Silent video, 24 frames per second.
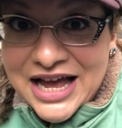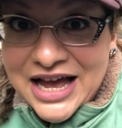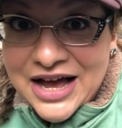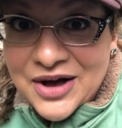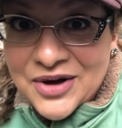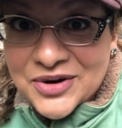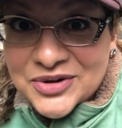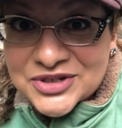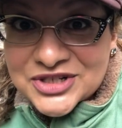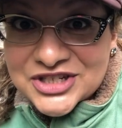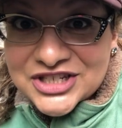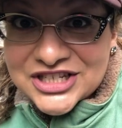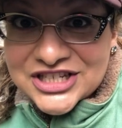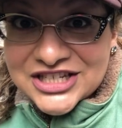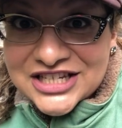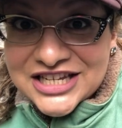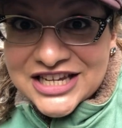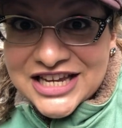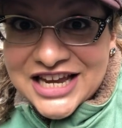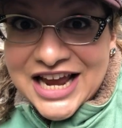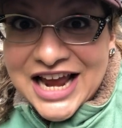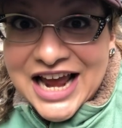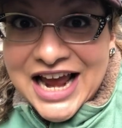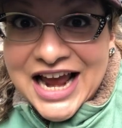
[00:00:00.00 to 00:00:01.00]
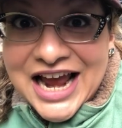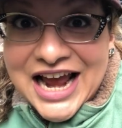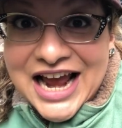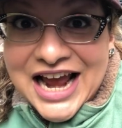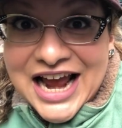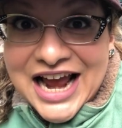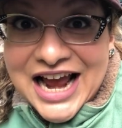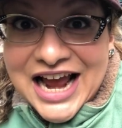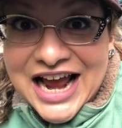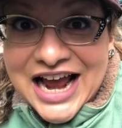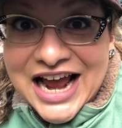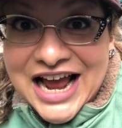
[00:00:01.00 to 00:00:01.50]
out
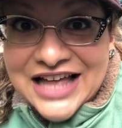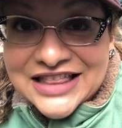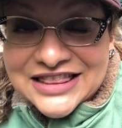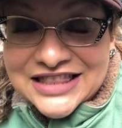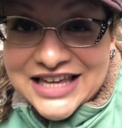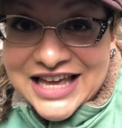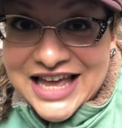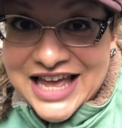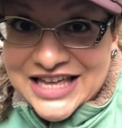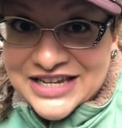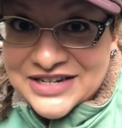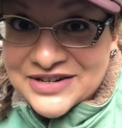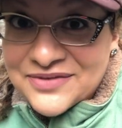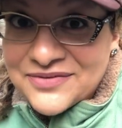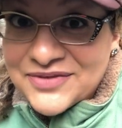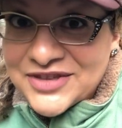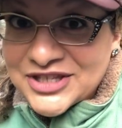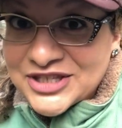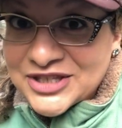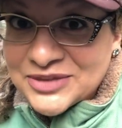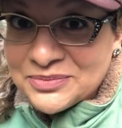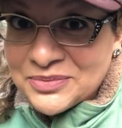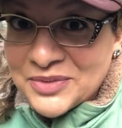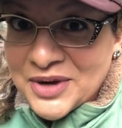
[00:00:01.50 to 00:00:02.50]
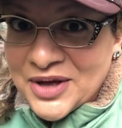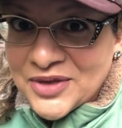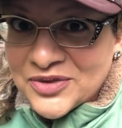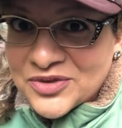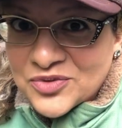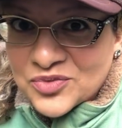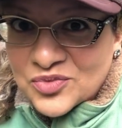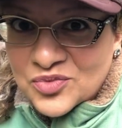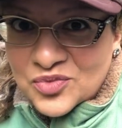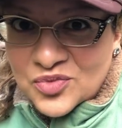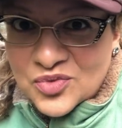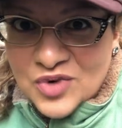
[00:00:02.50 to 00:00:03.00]
at the end of this
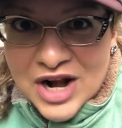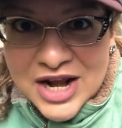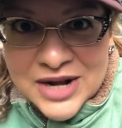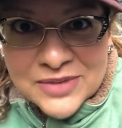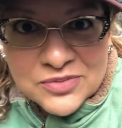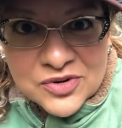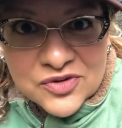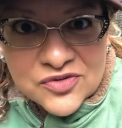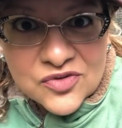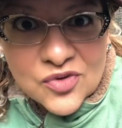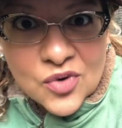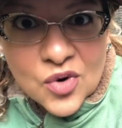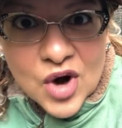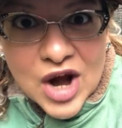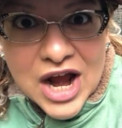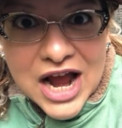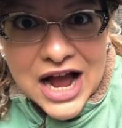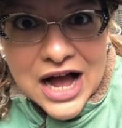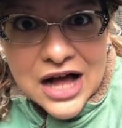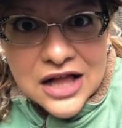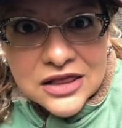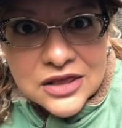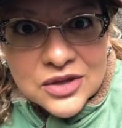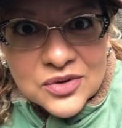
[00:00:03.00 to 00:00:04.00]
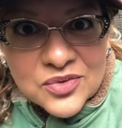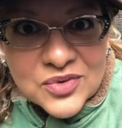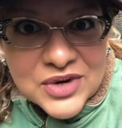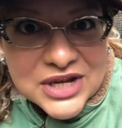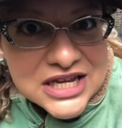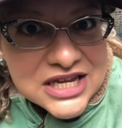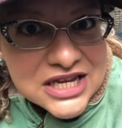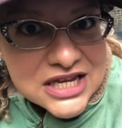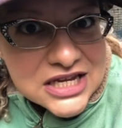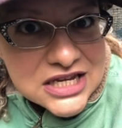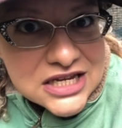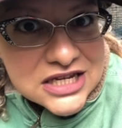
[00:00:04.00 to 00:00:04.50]
month, right before
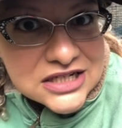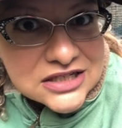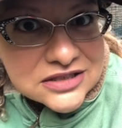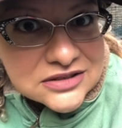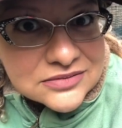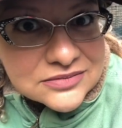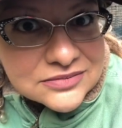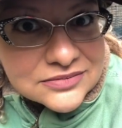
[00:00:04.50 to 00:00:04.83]
Halloween.